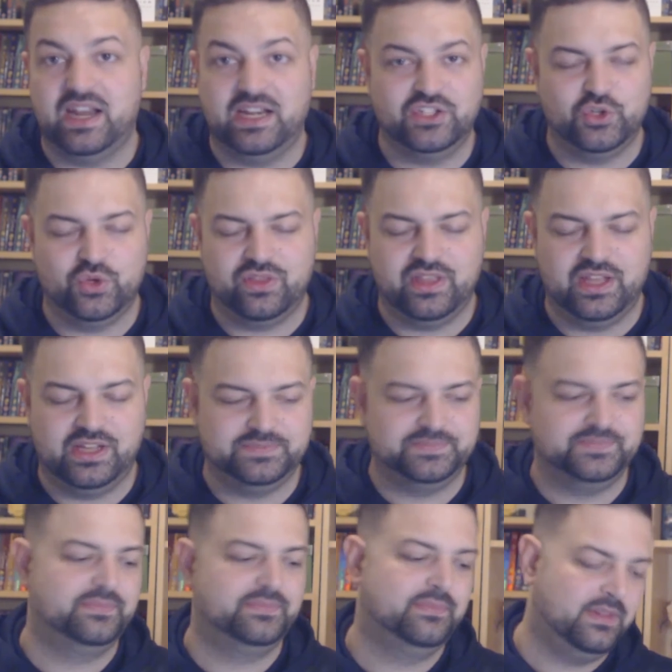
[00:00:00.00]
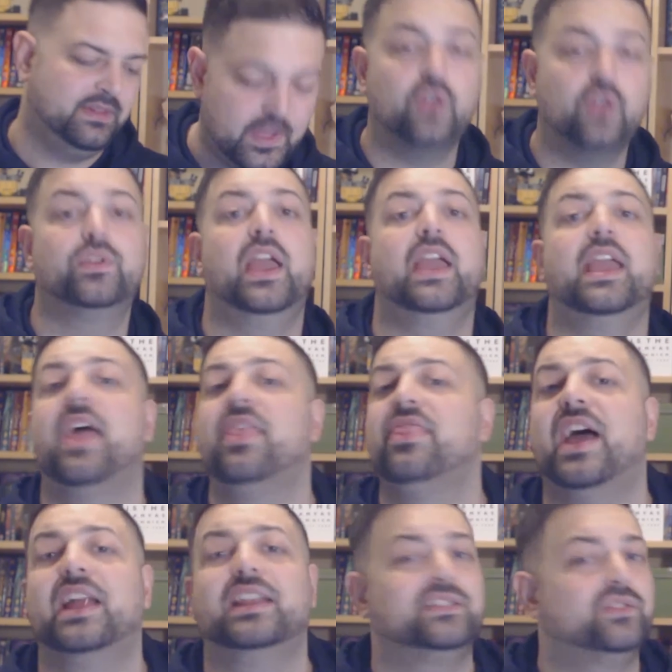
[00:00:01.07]
is your thing. Okay,
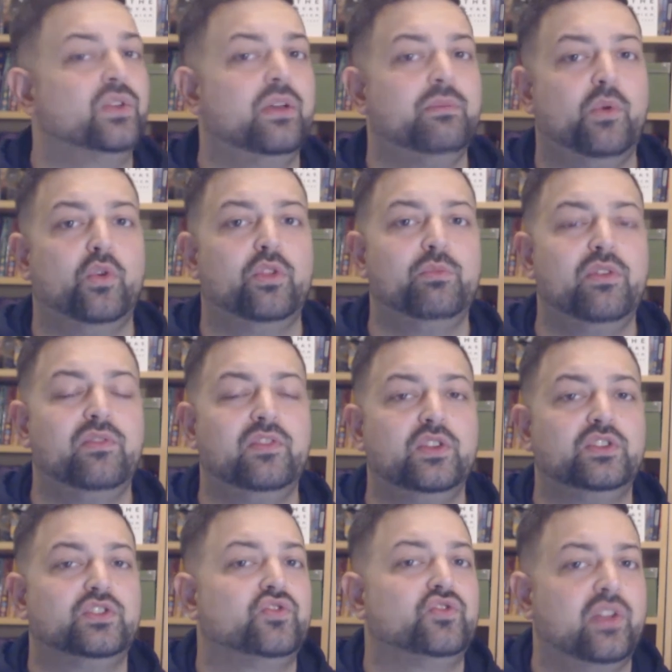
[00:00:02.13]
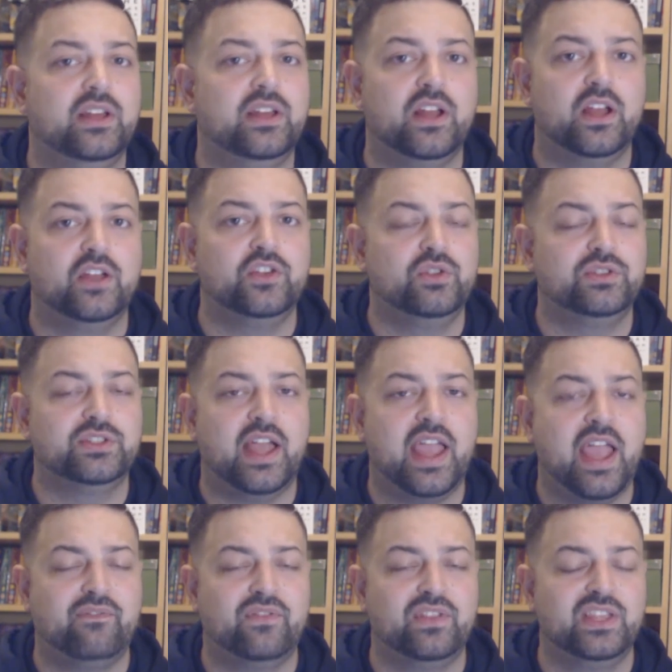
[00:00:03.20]
that is all the movie news and trailer news I
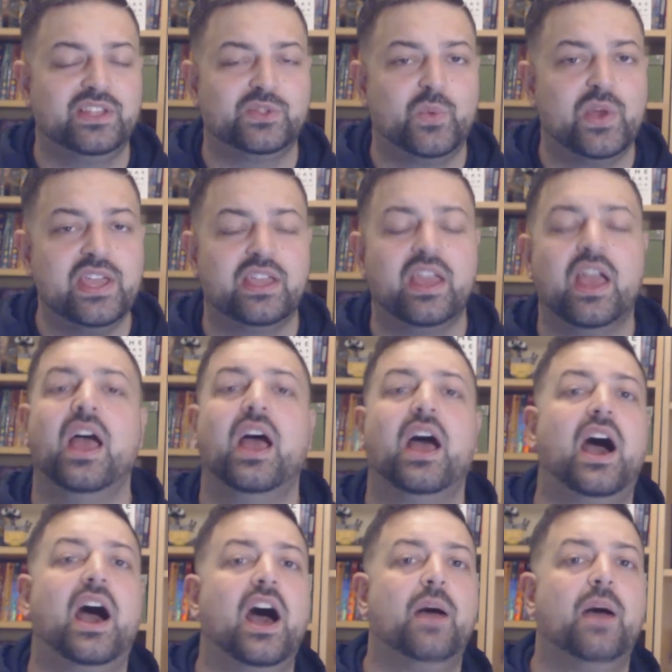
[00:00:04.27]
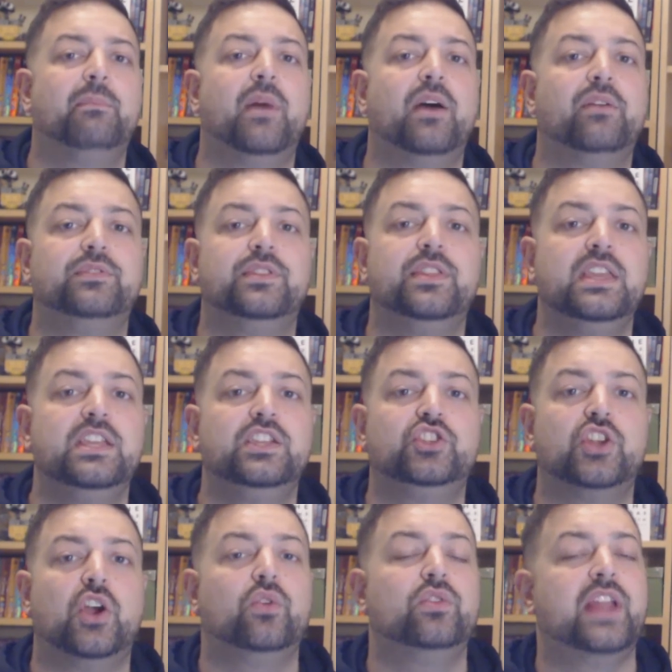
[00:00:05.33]
have for this week. The
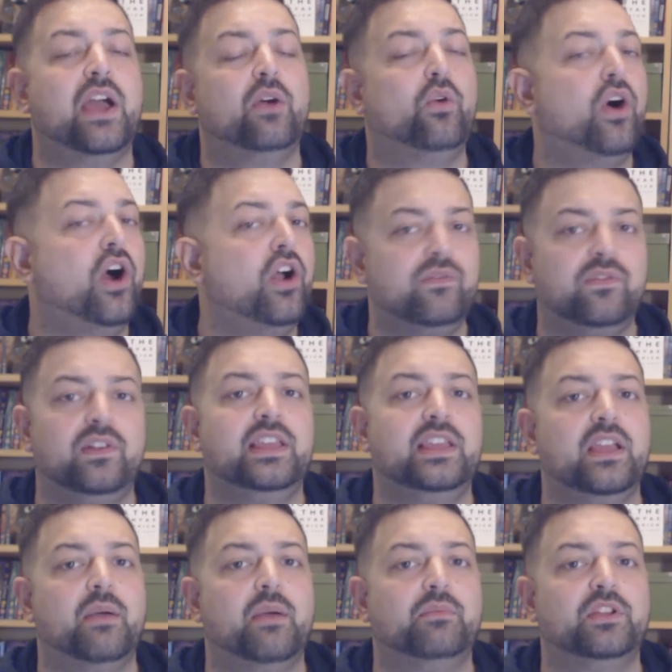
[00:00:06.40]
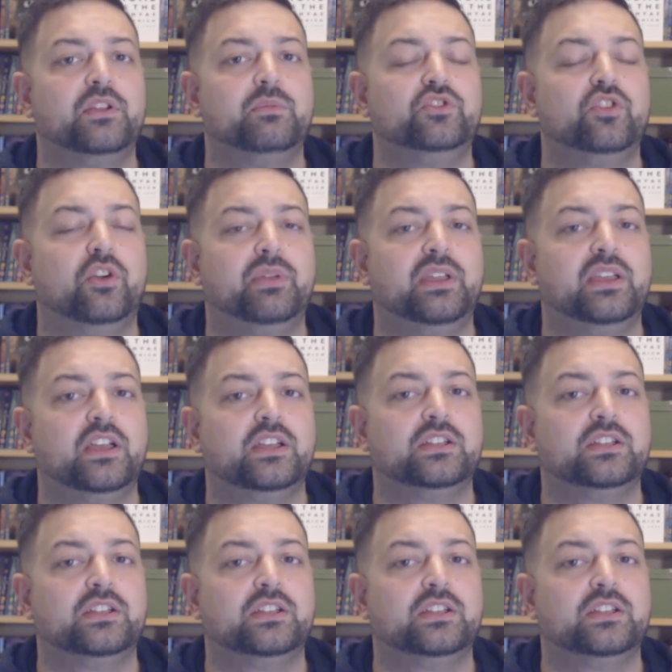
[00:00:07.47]
show now, hopefully, I'm going to be dropping